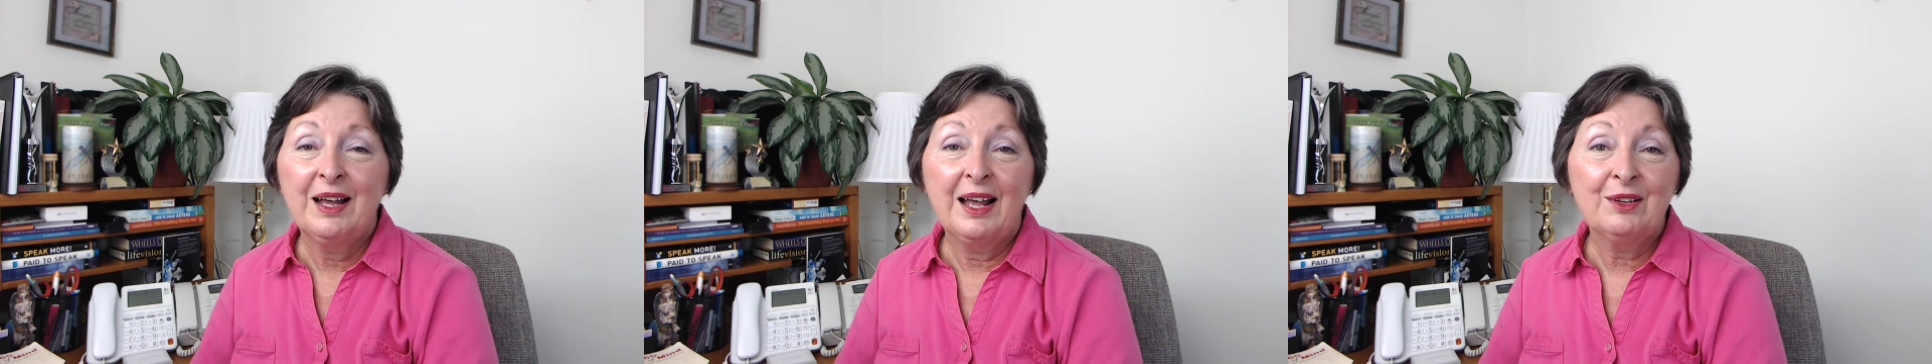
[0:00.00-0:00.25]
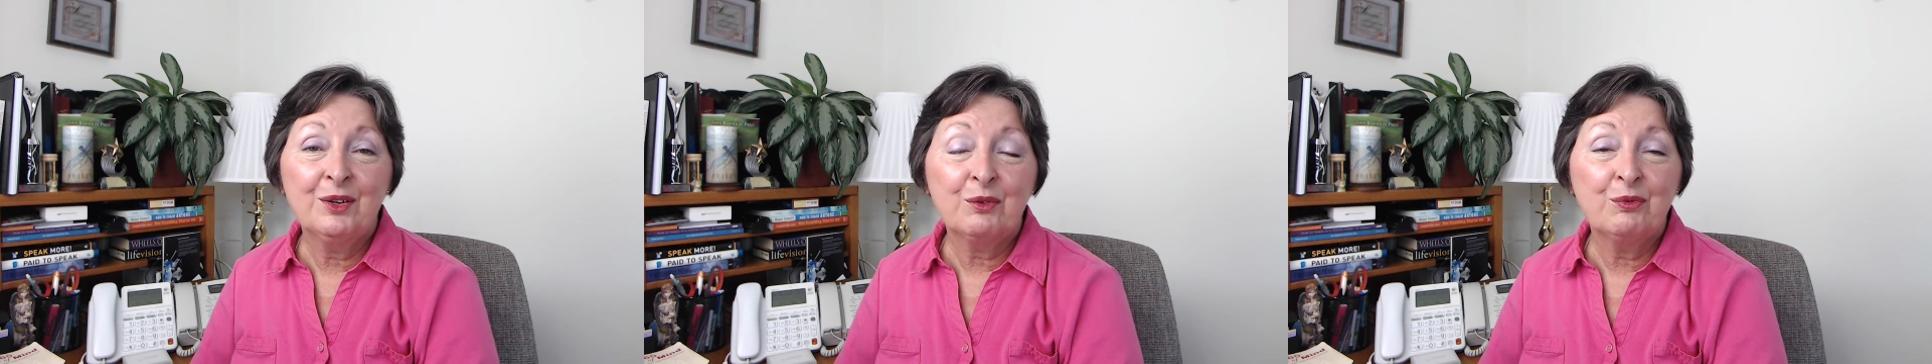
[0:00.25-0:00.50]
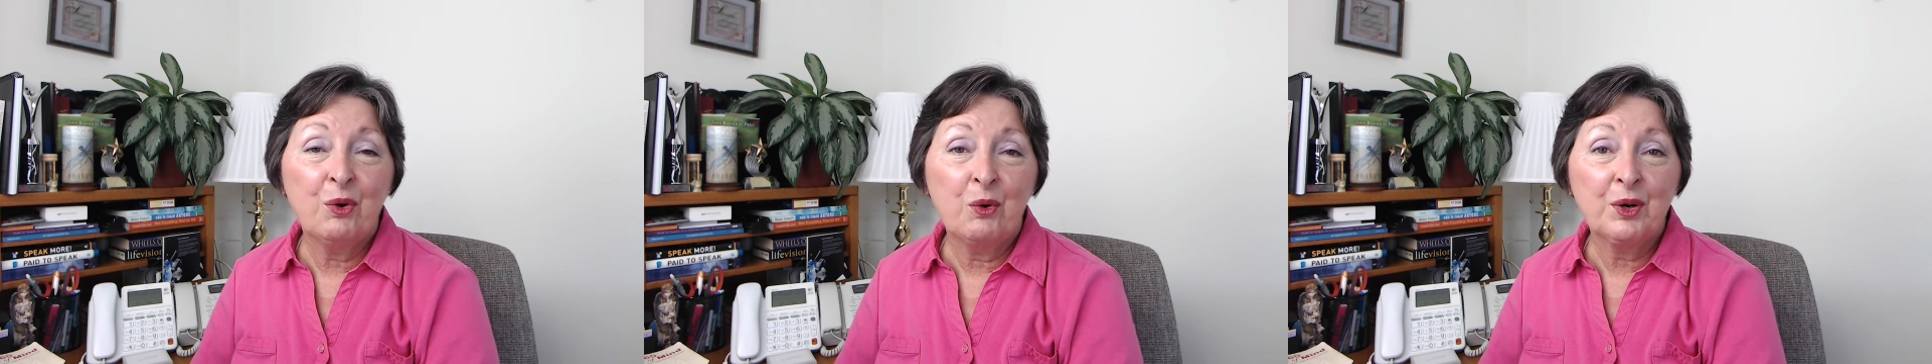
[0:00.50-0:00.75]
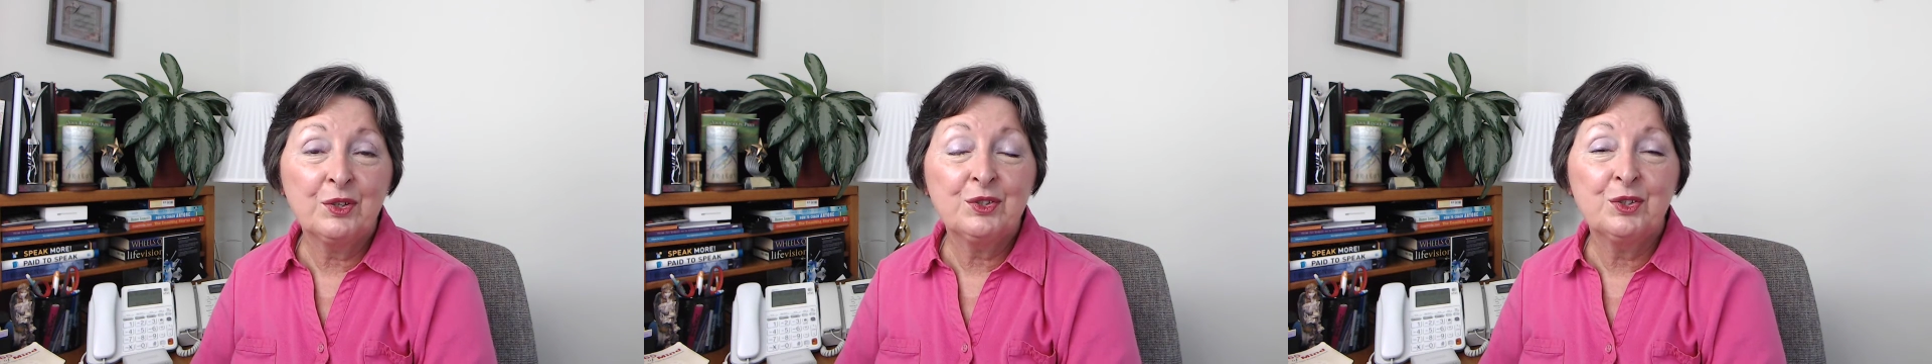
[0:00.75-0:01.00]
I look
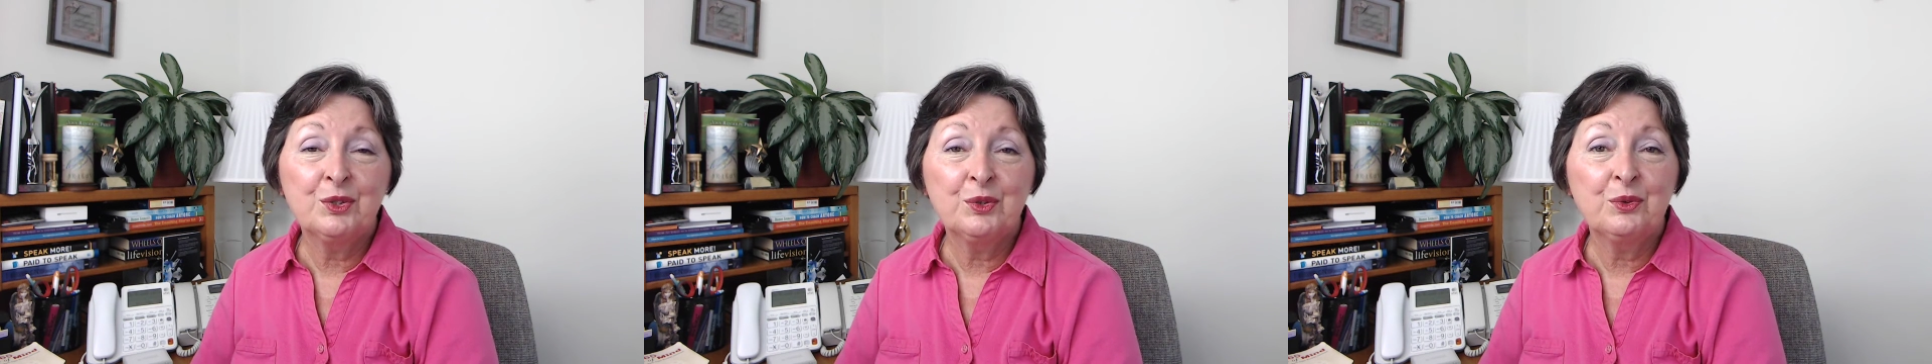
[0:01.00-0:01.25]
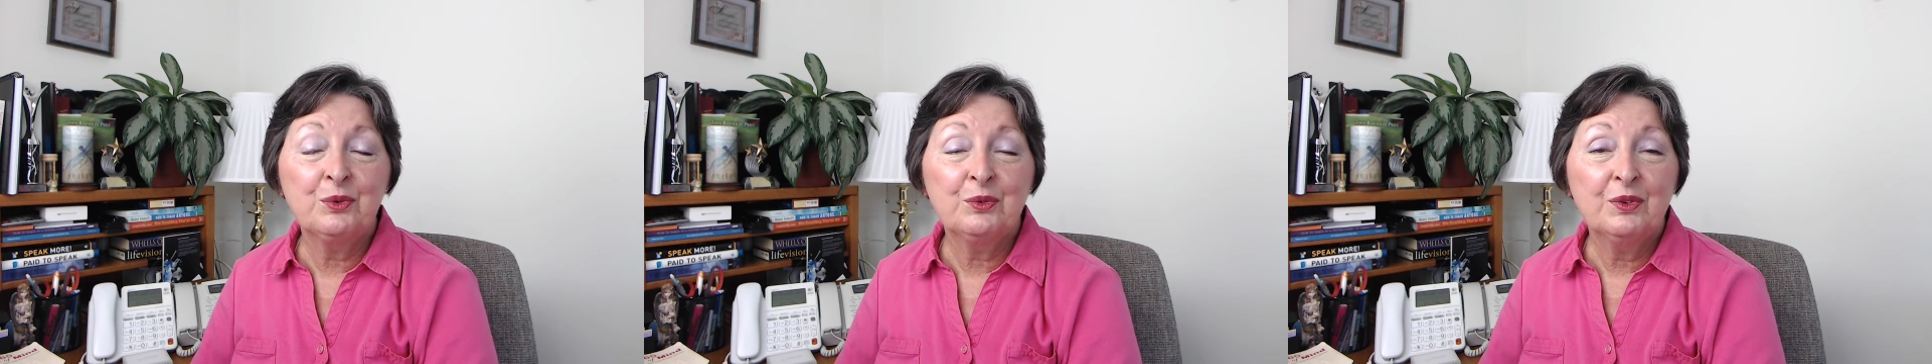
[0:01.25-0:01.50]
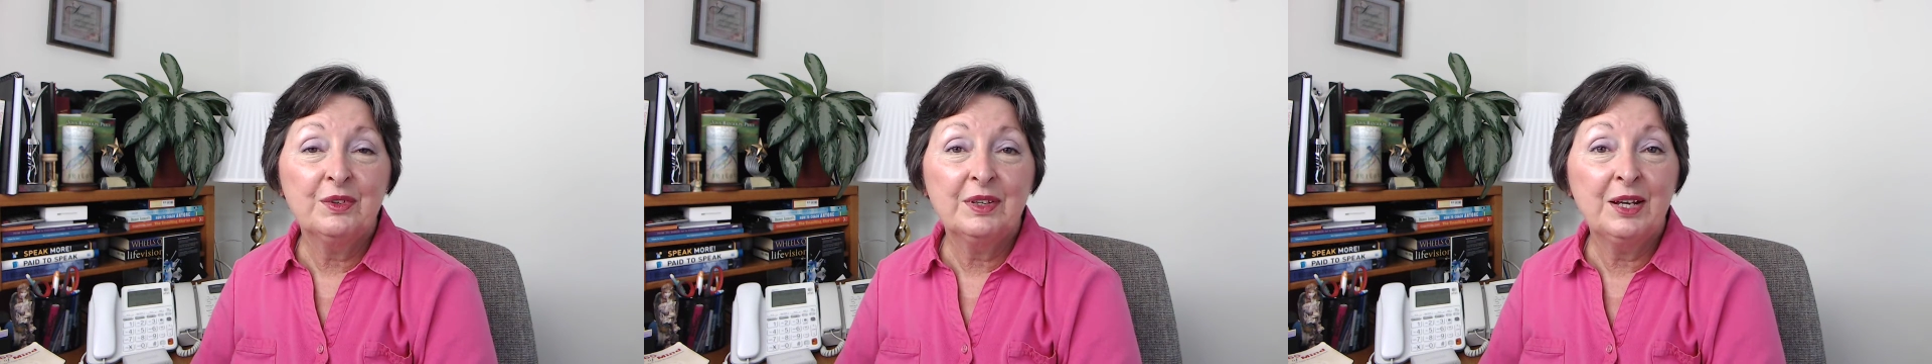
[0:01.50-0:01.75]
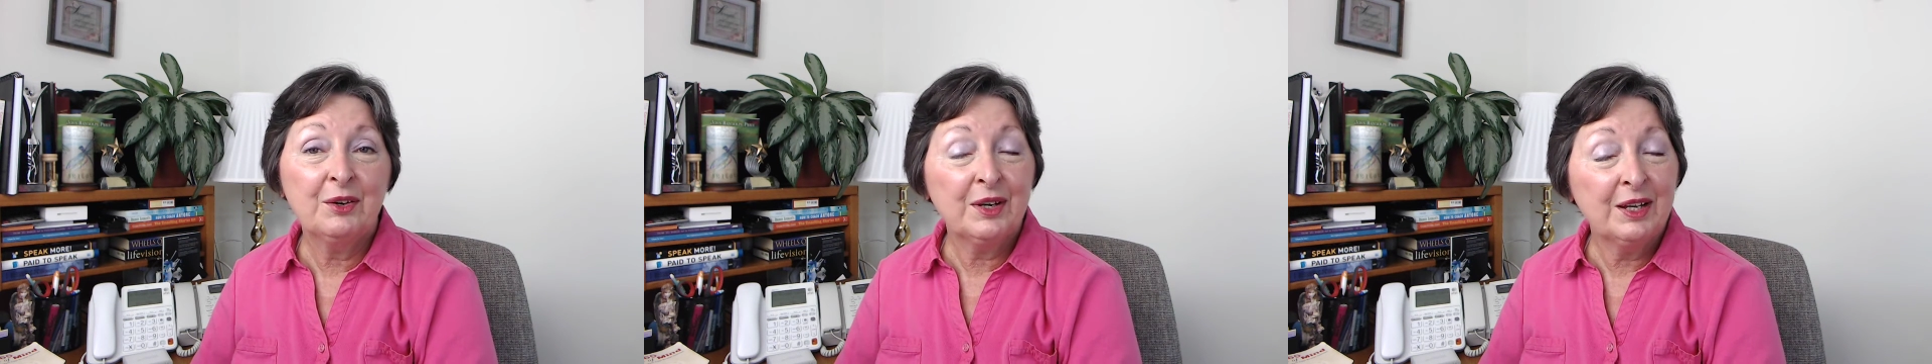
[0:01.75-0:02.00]
forward to
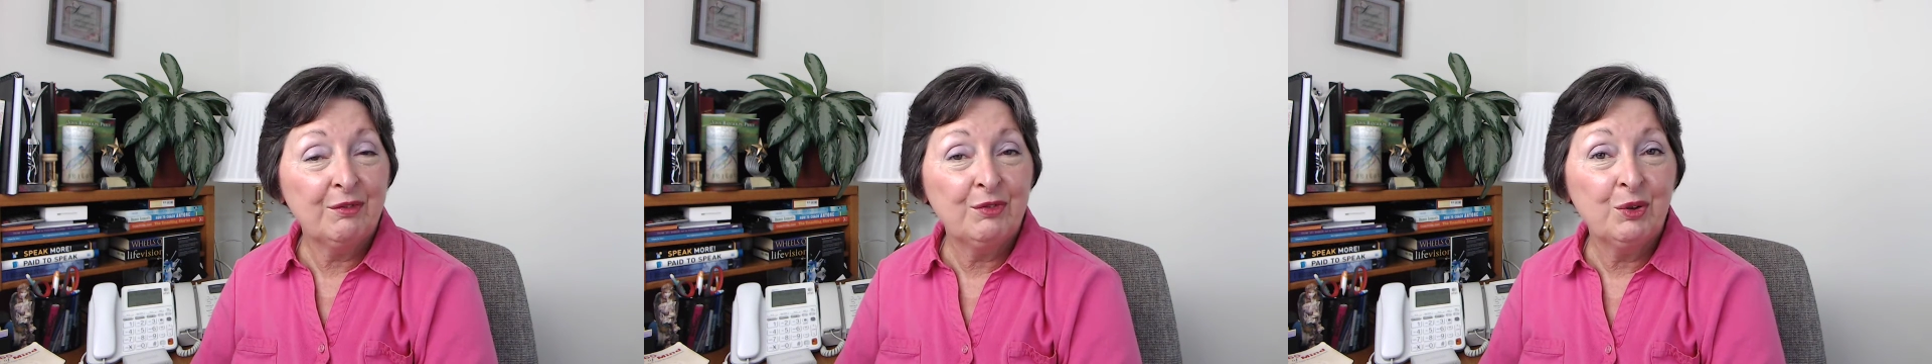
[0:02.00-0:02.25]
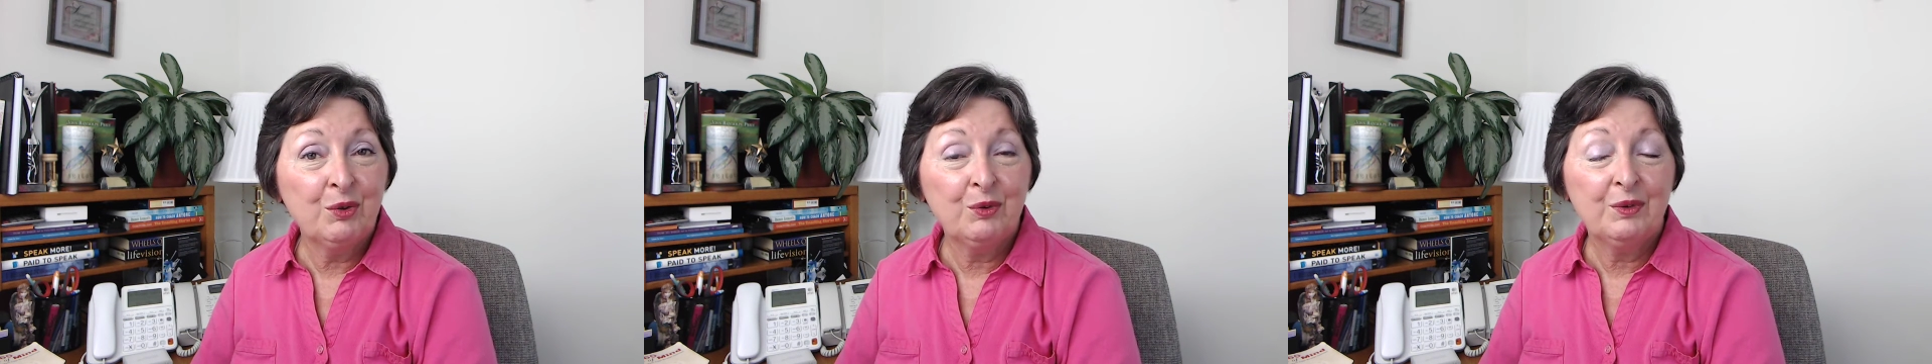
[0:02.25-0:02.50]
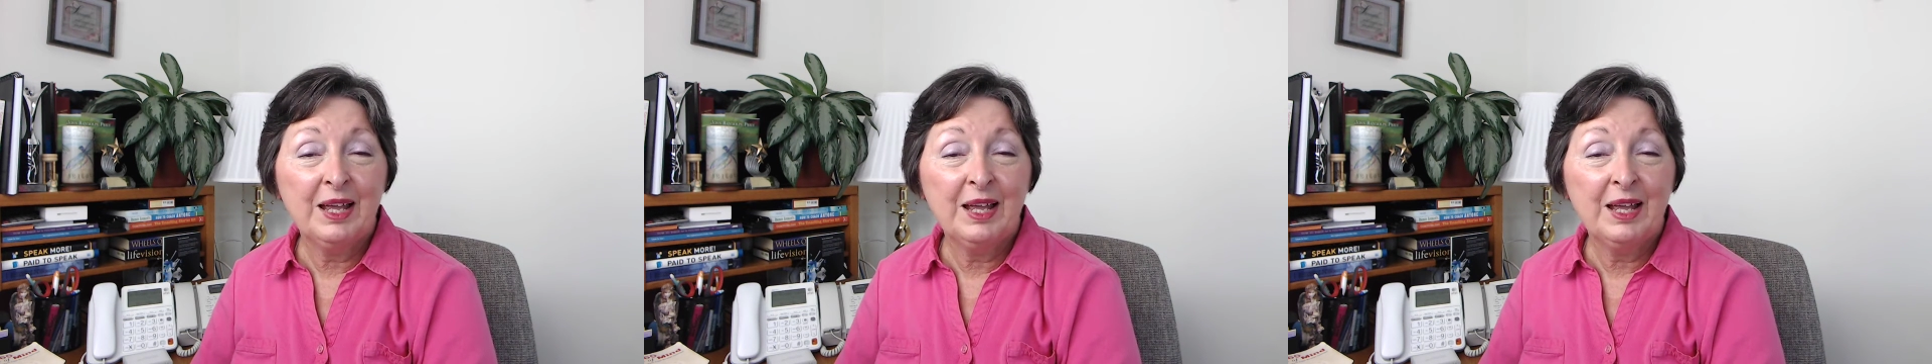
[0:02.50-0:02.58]
hearing if you